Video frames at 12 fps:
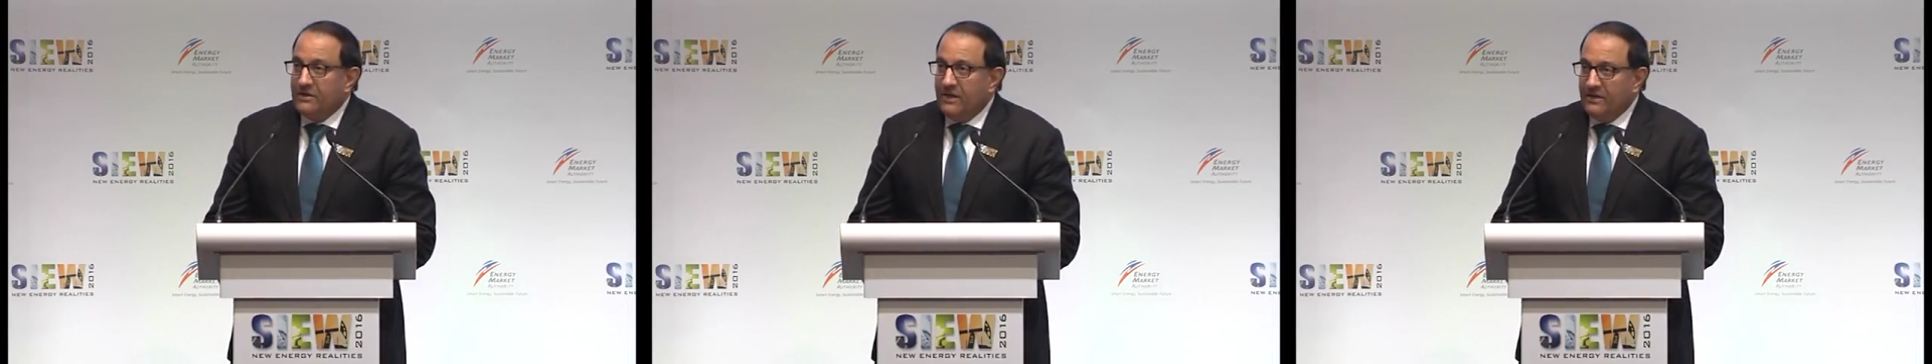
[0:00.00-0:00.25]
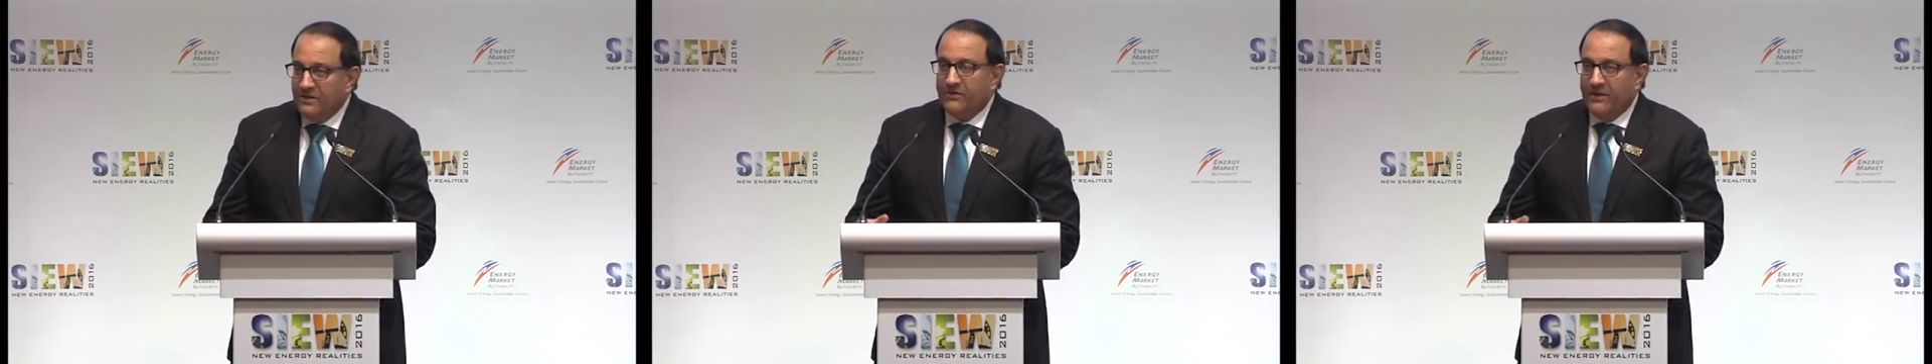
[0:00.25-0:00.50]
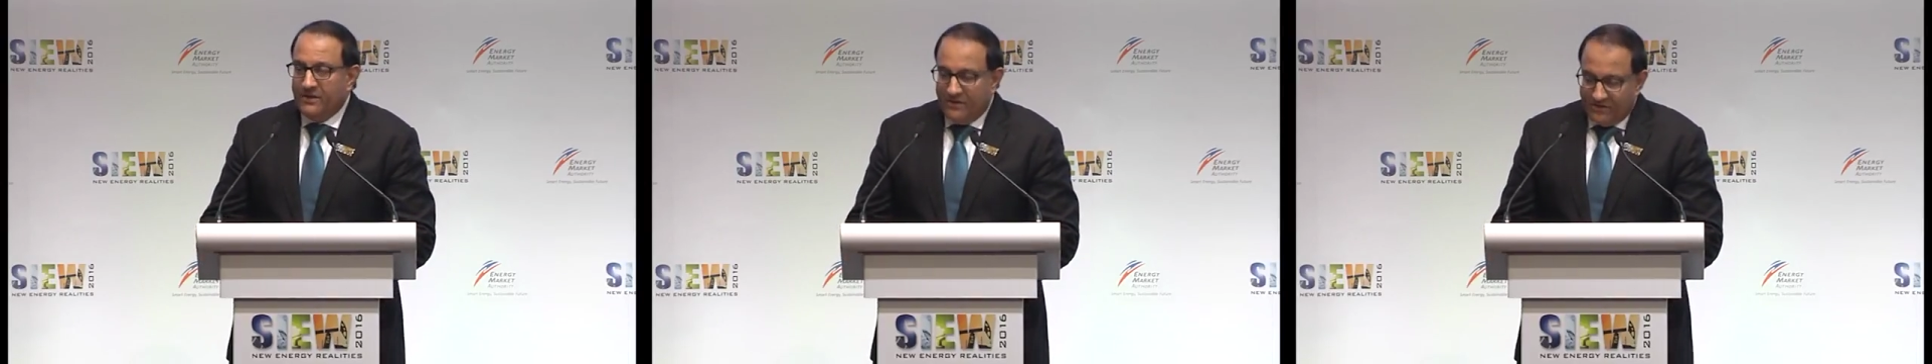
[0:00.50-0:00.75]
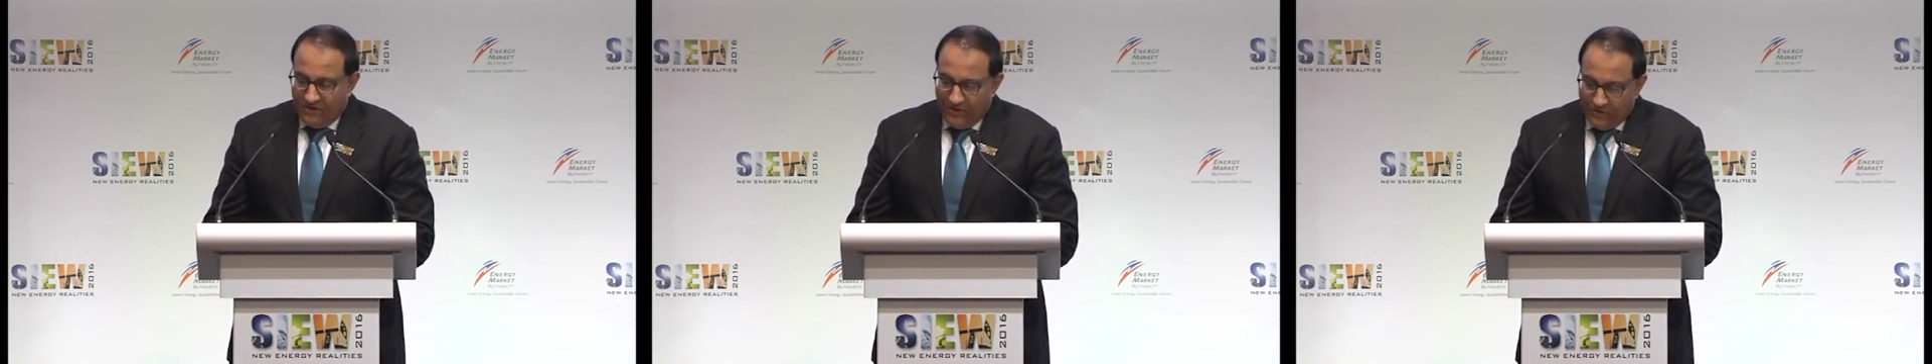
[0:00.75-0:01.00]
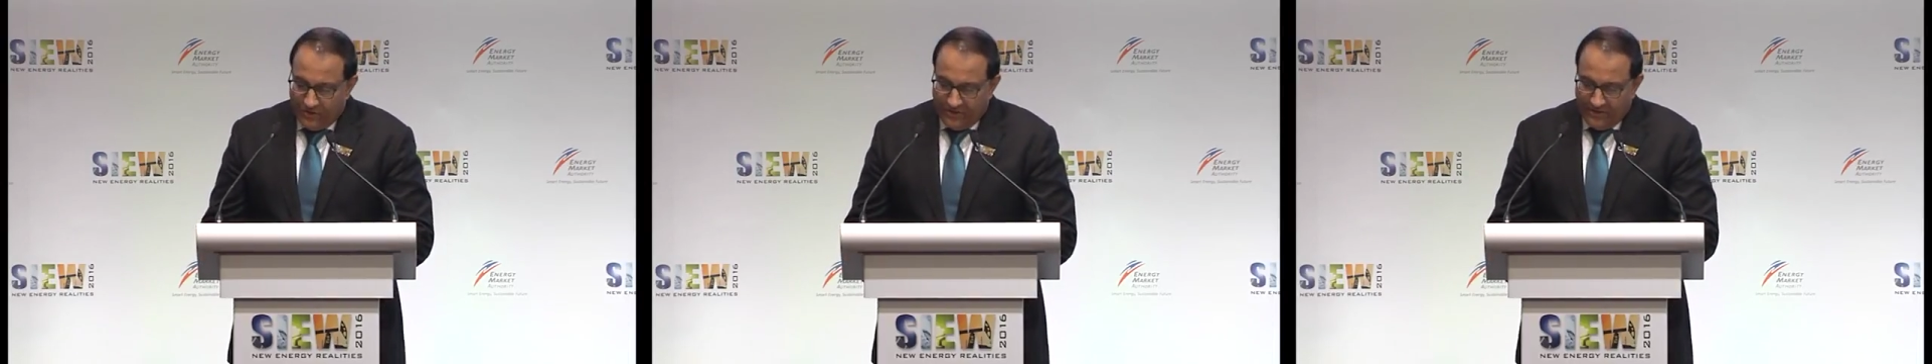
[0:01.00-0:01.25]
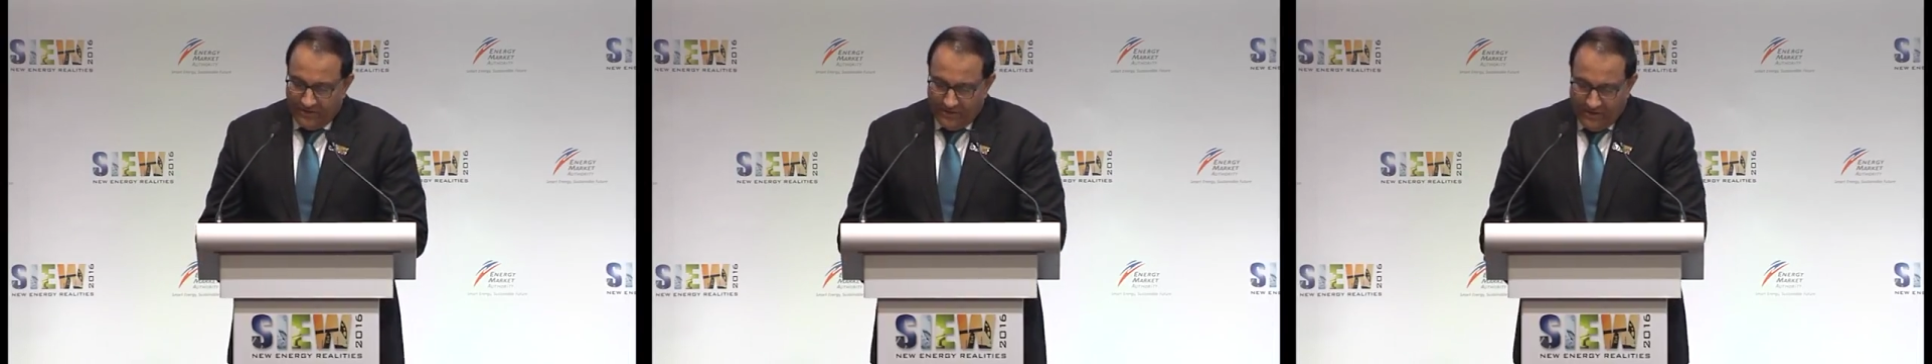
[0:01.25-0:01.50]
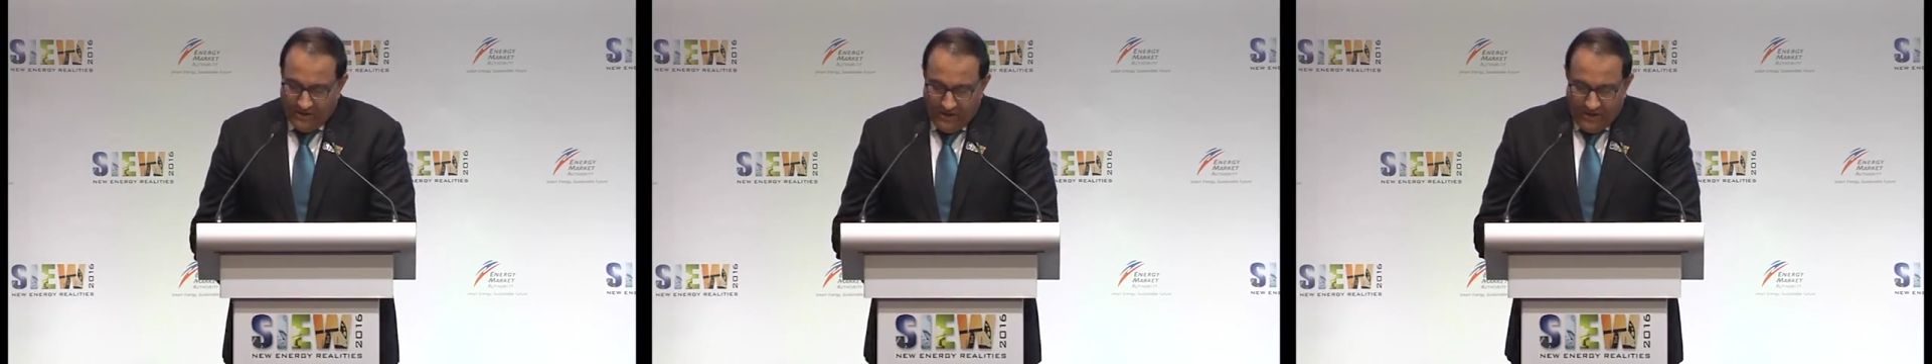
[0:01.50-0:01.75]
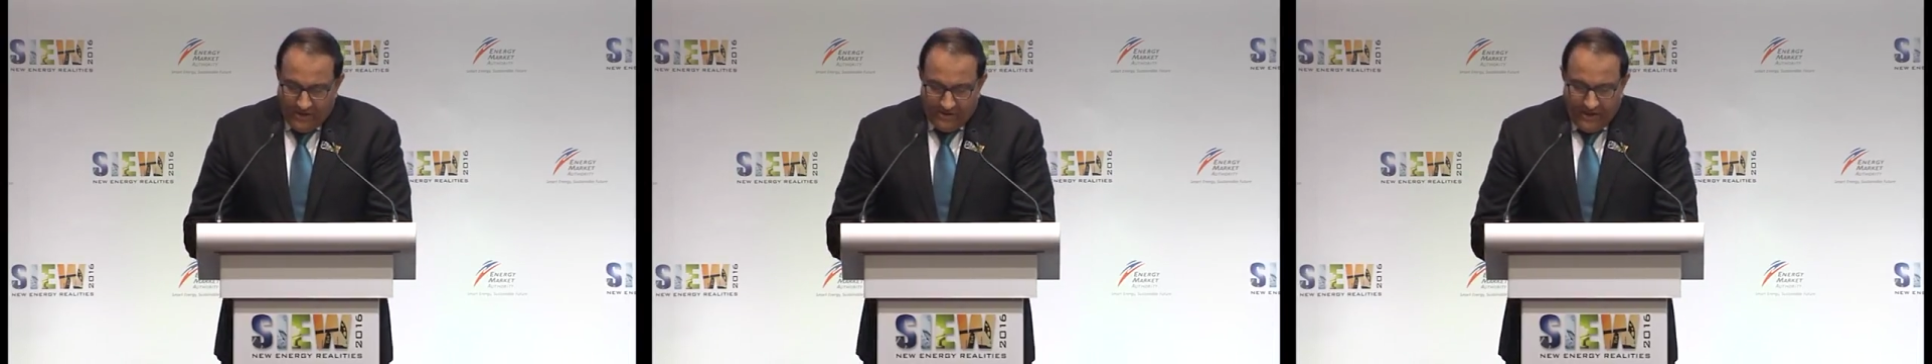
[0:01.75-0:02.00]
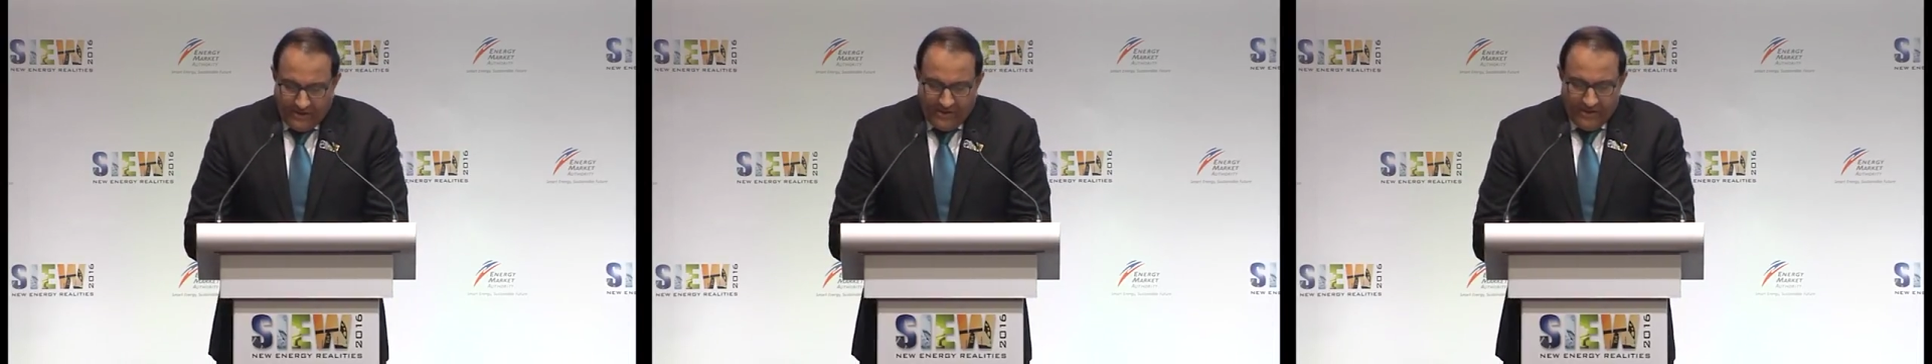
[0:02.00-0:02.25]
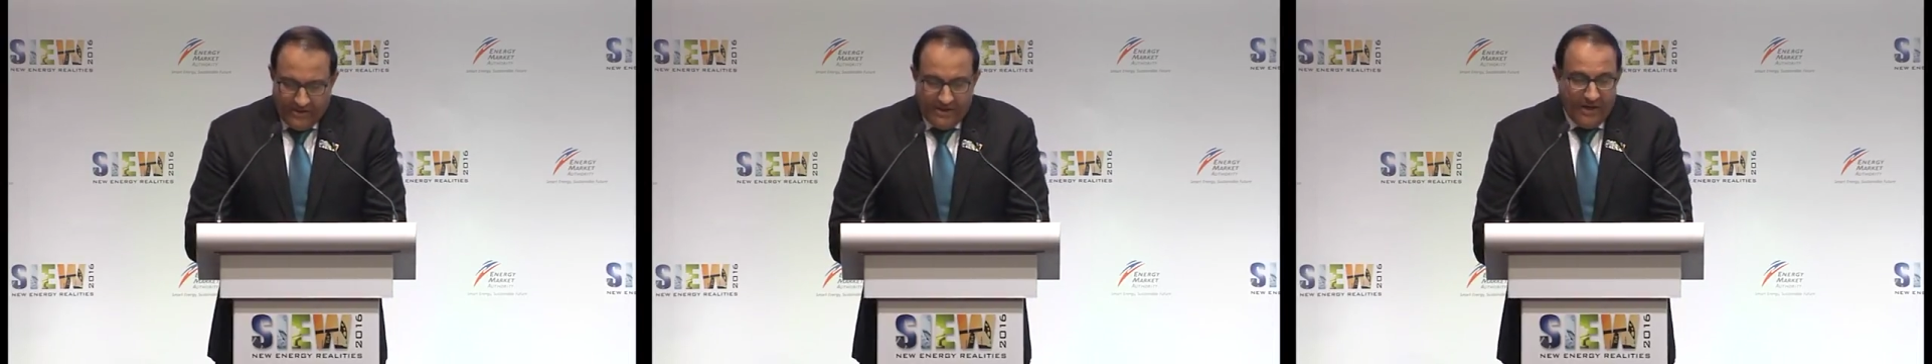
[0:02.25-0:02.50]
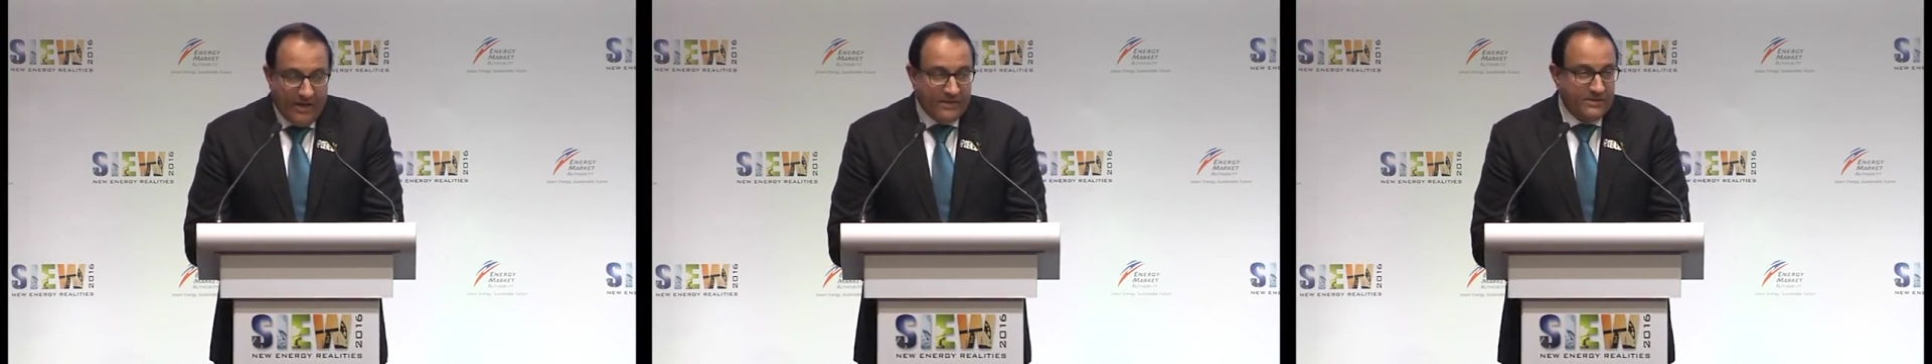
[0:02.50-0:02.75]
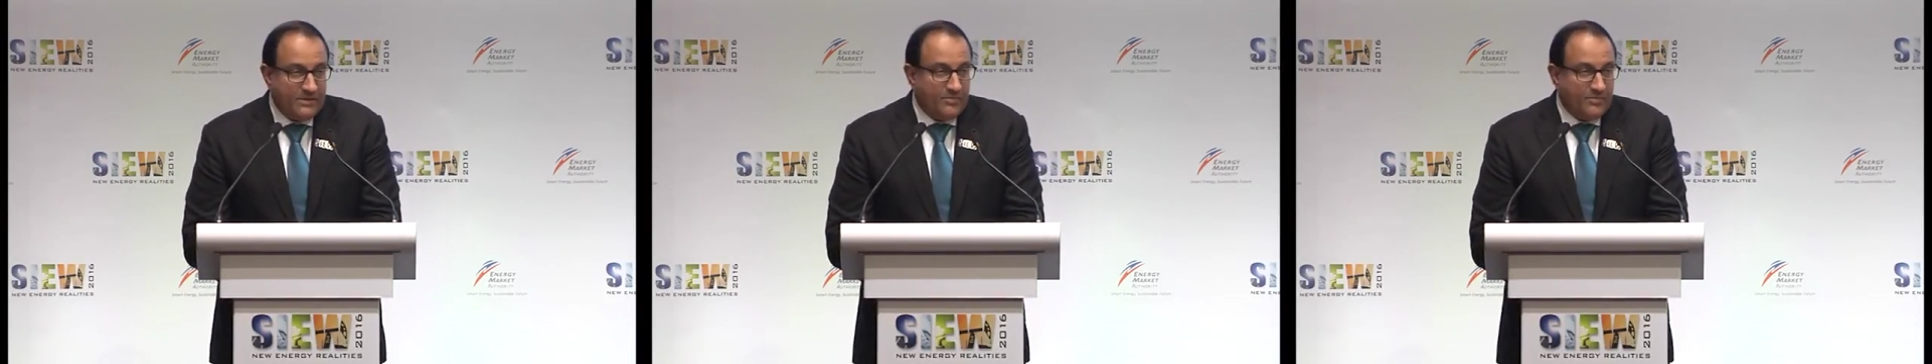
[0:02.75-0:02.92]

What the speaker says: integrated solution that can enhance